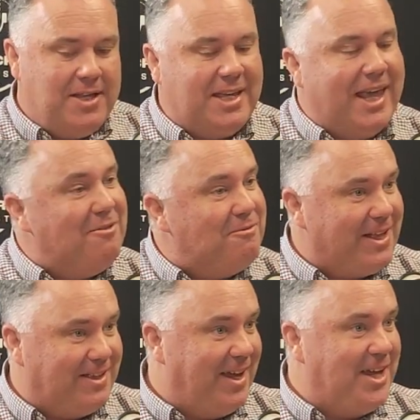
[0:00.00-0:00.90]
To get
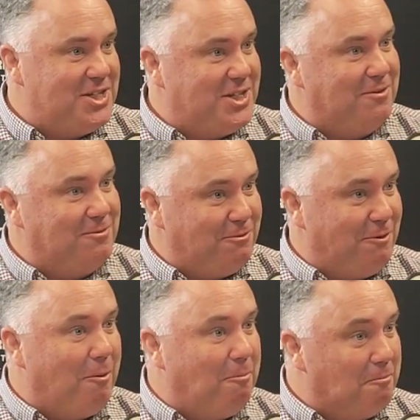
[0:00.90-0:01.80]
validation
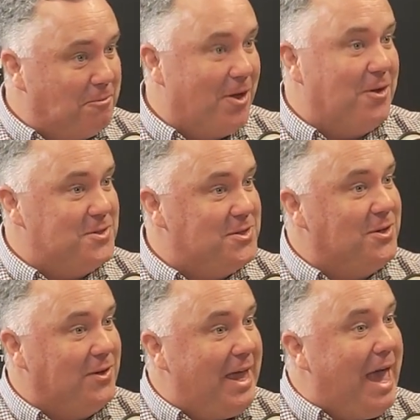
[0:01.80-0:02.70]
from those
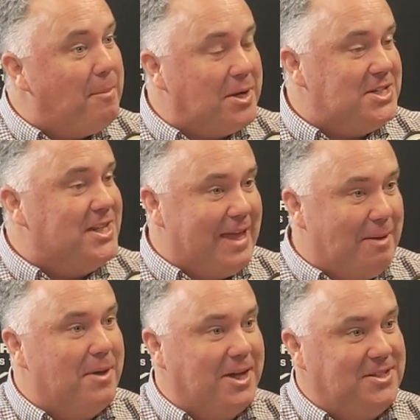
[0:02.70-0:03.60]
two, how much did
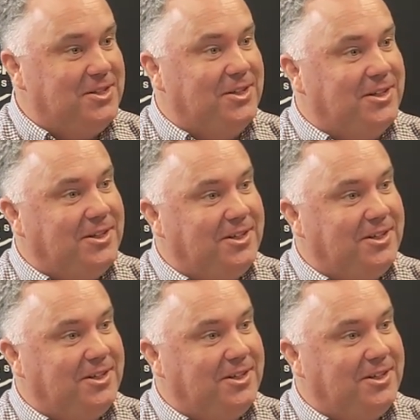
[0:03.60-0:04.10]
that mean to you?